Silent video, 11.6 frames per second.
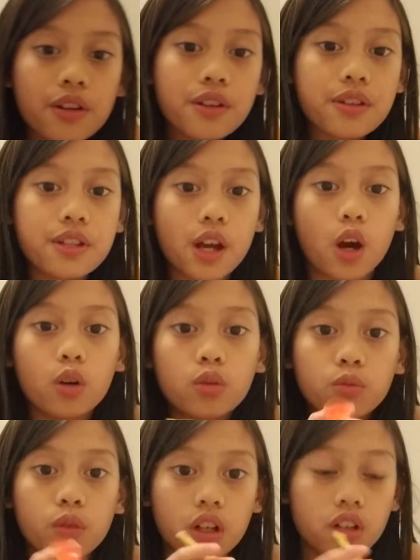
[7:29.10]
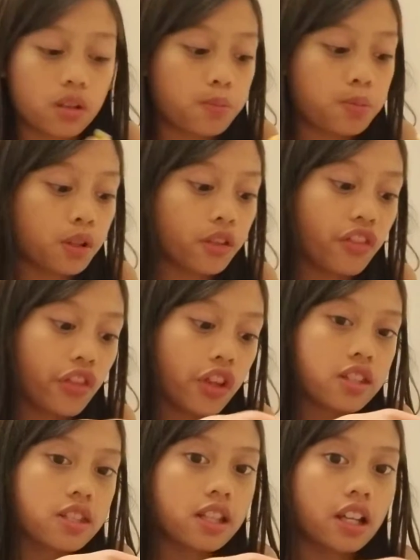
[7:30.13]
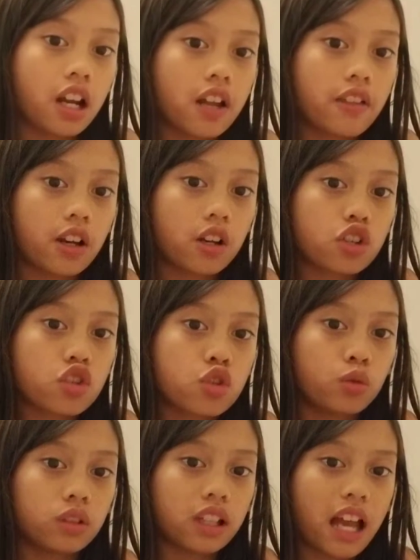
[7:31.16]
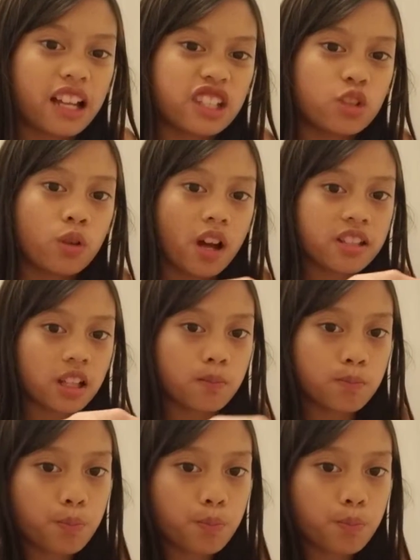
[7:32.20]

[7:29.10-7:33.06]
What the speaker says: So we're gonna put this here and then shoot at you guys like.